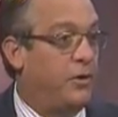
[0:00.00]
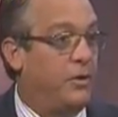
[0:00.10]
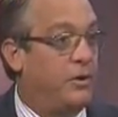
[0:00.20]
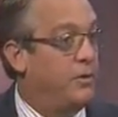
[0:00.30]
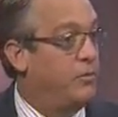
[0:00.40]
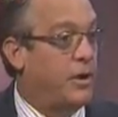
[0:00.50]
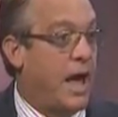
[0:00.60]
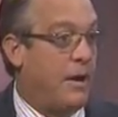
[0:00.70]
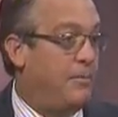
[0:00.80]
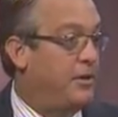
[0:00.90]
We're
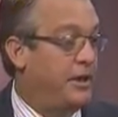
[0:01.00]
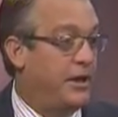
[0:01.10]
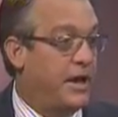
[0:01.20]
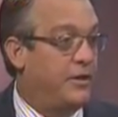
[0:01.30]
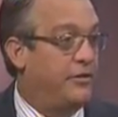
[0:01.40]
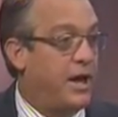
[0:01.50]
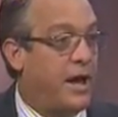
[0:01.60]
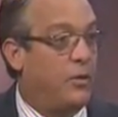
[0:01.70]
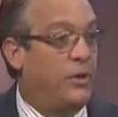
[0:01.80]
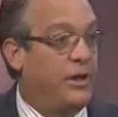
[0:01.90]
adamantly against
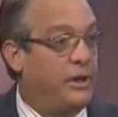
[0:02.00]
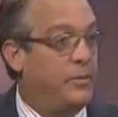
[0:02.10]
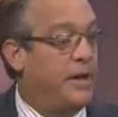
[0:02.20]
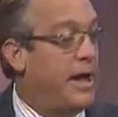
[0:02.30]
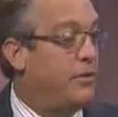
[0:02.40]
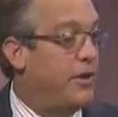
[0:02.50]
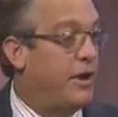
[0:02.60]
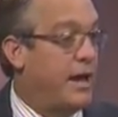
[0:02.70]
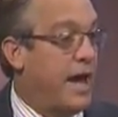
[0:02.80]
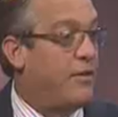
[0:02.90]
that. We need to be out
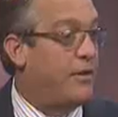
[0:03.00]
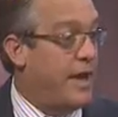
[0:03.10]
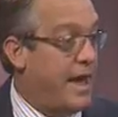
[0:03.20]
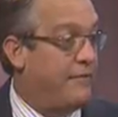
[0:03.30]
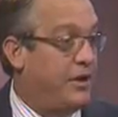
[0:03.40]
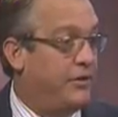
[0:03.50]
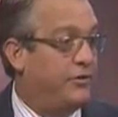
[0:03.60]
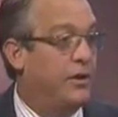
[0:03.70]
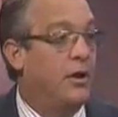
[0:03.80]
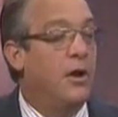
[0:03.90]
there gathering
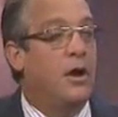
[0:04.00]
evidence